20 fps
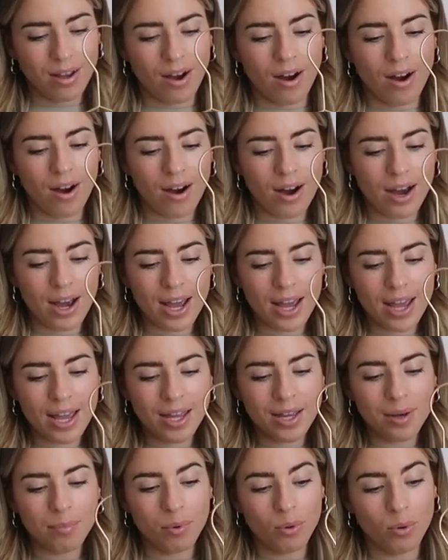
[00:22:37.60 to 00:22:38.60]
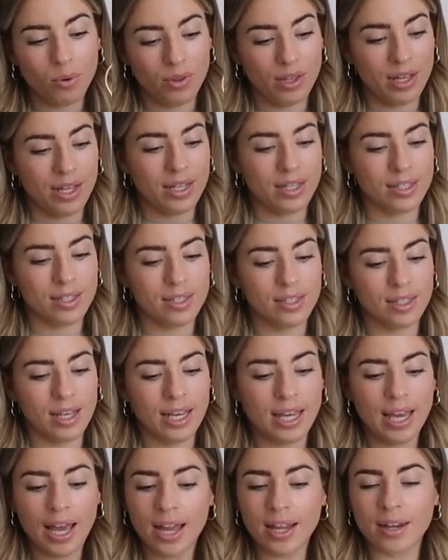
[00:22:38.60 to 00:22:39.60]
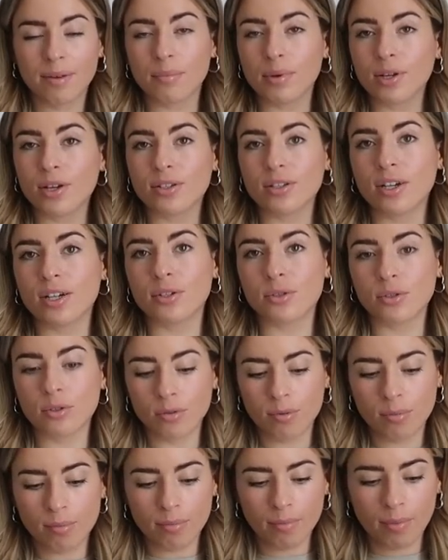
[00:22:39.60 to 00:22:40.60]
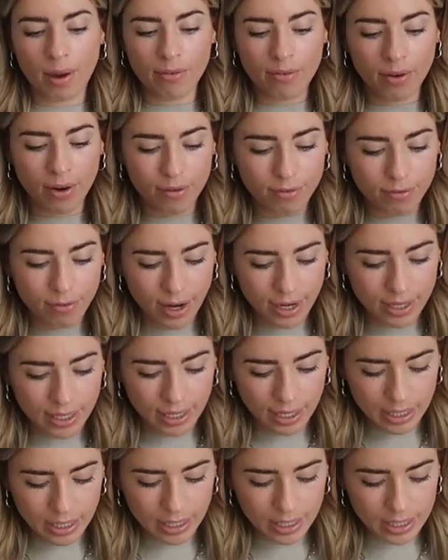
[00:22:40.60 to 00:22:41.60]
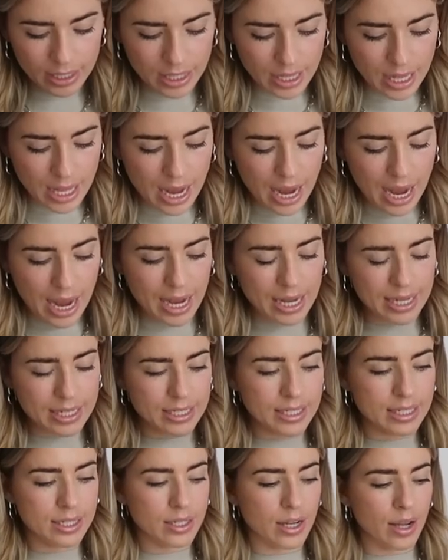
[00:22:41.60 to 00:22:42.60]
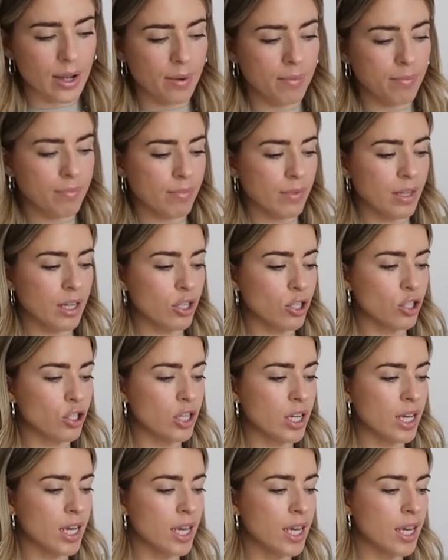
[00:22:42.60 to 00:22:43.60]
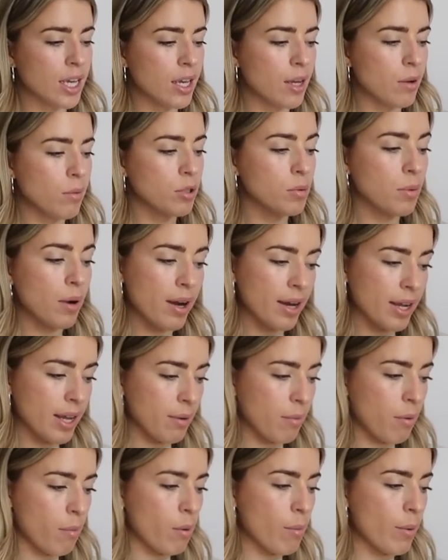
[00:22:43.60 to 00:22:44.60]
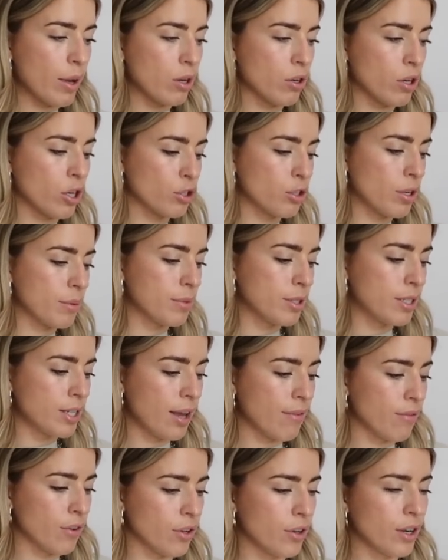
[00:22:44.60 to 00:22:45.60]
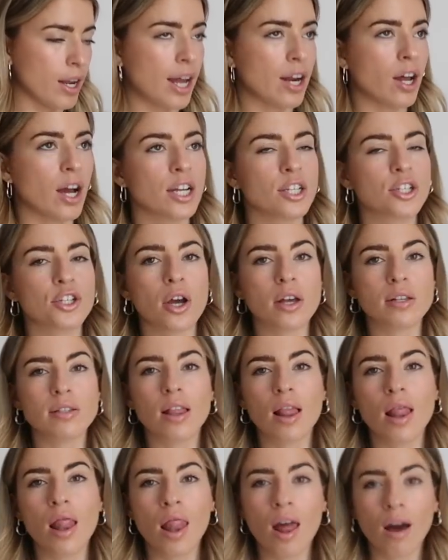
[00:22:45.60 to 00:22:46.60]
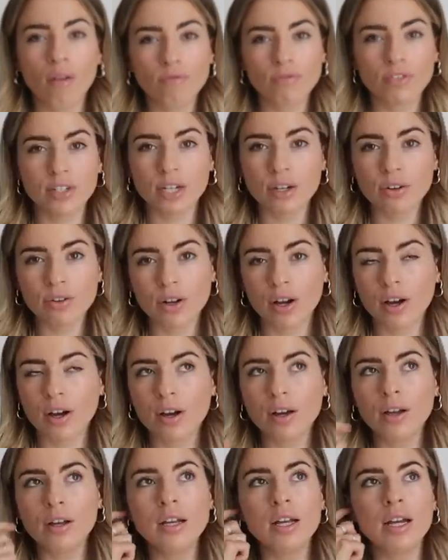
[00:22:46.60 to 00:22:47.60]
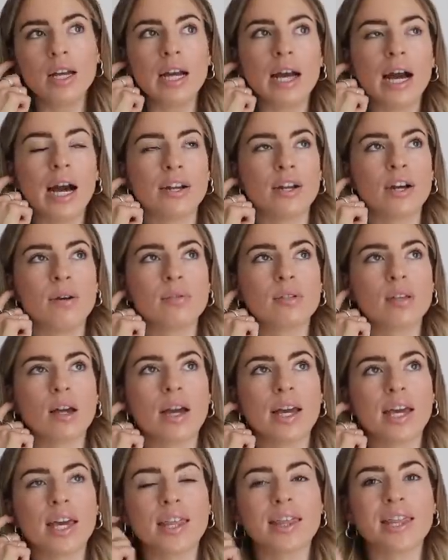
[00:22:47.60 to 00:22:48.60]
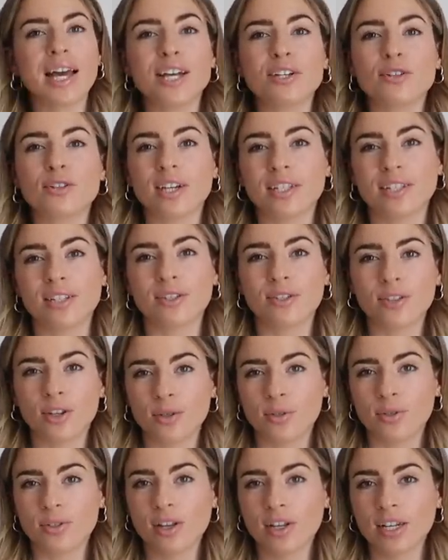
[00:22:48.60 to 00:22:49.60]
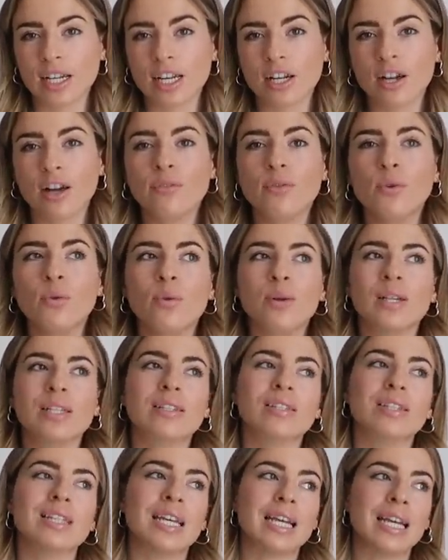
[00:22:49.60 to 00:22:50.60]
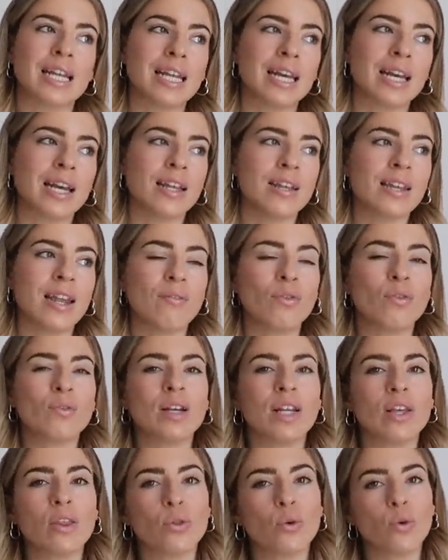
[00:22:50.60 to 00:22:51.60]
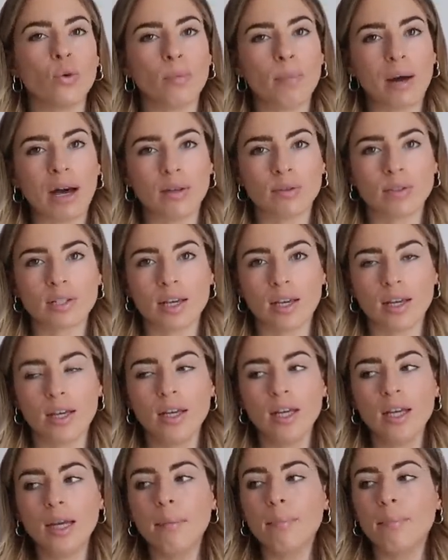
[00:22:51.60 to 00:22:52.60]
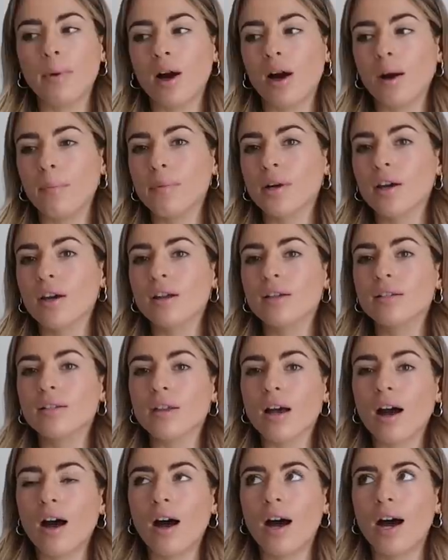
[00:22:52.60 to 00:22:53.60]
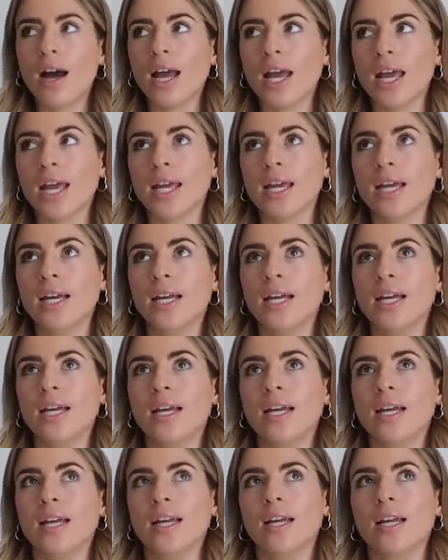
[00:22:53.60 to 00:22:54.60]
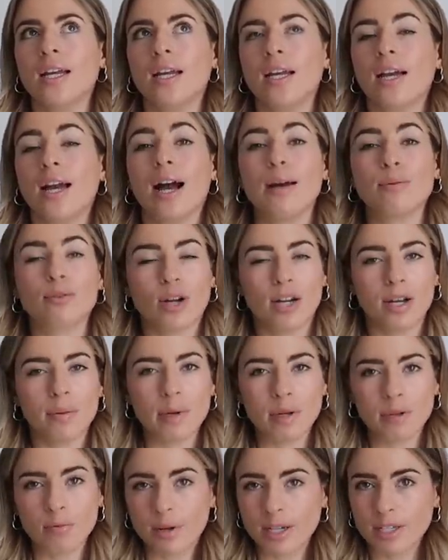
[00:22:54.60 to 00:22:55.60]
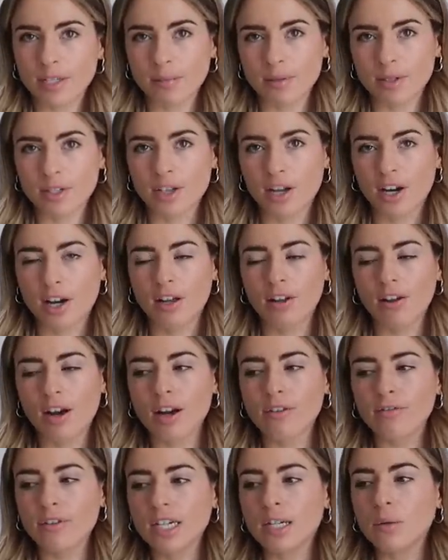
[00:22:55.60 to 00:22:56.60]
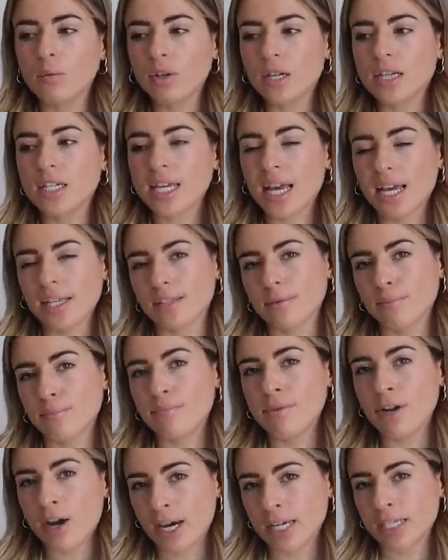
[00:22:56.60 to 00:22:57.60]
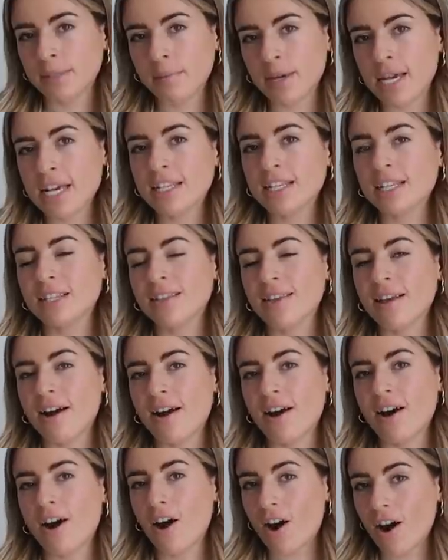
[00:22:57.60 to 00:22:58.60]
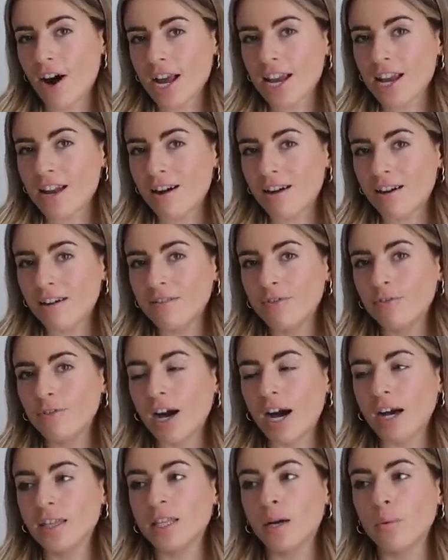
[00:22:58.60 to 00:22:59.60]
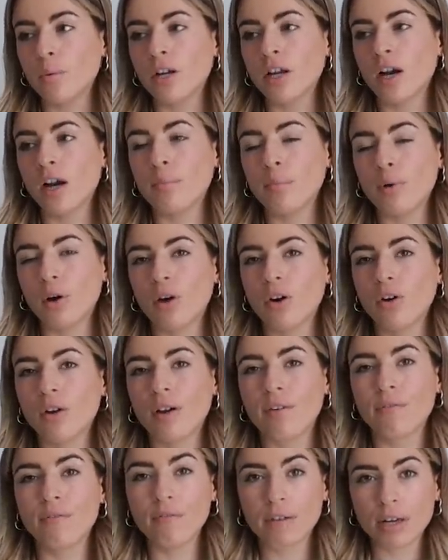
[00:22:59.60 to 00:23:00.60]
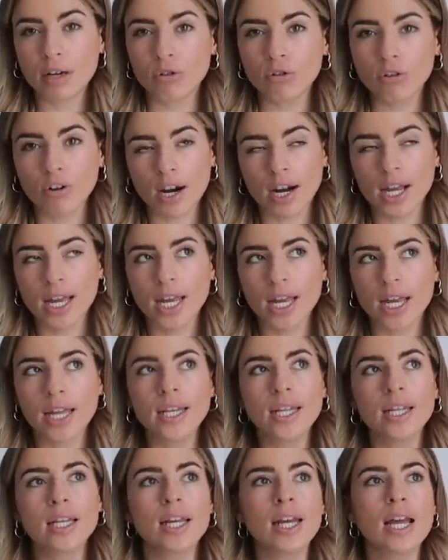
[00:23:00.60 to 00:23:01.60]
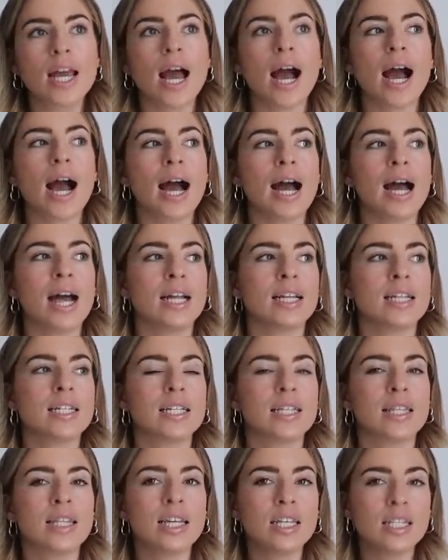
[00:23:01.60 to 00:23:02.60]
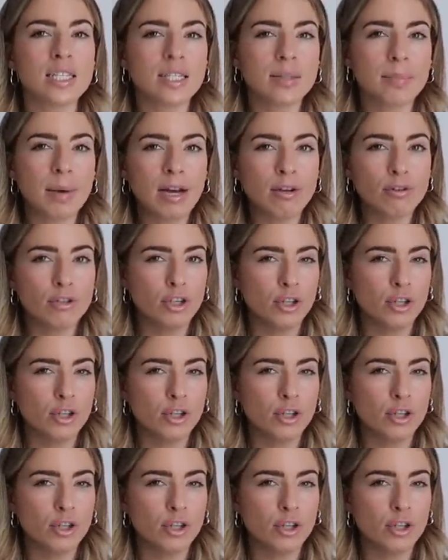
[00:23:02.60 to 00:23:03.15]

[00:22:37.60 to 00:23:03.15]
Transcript: i bought this again because i saw my friend fran in it and um, she was wearing it when we went on our trip to Devon and I just loved it on her and I was like that dress is so stunning and I've always seen it and never really thought about it but because I I'm trying to build my summer style. I really wanted to get some nice pieces that I love and that when I put on I feel great in. And this is about